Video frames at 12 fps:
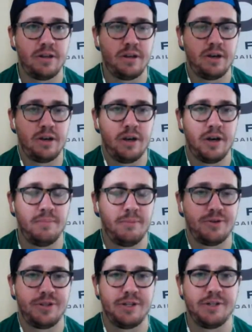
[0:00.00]
uh,
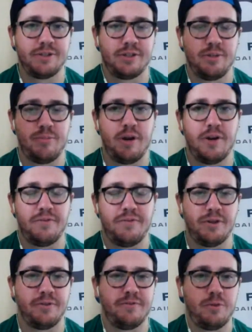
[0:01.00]
Martinez, Cabrera, if you
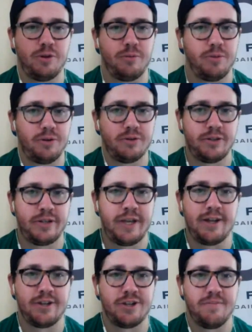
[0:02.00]
can afford them, are
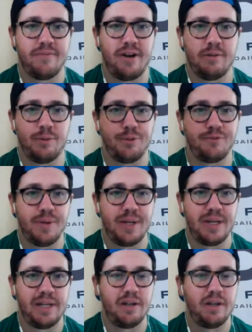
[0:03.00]
cashing viable for
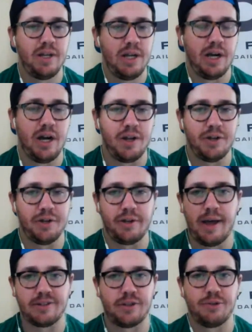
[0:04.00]
me. Uh,
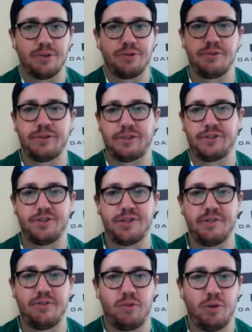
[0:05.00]
Nolasco, three
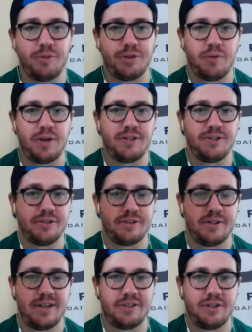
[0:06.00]
sixty-seven wOBA to righty since
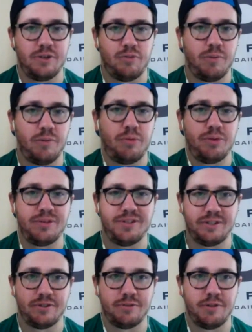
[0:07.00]
last year, one point six
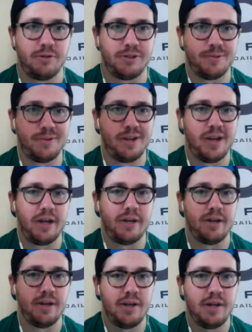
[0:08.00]
three runs per nine.
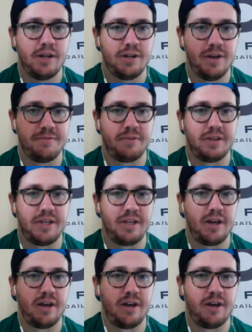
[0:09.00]
Definitely
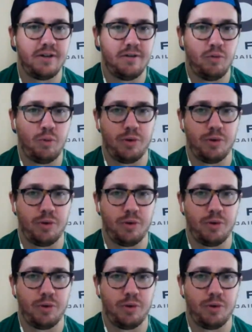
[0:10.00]
uh, worth a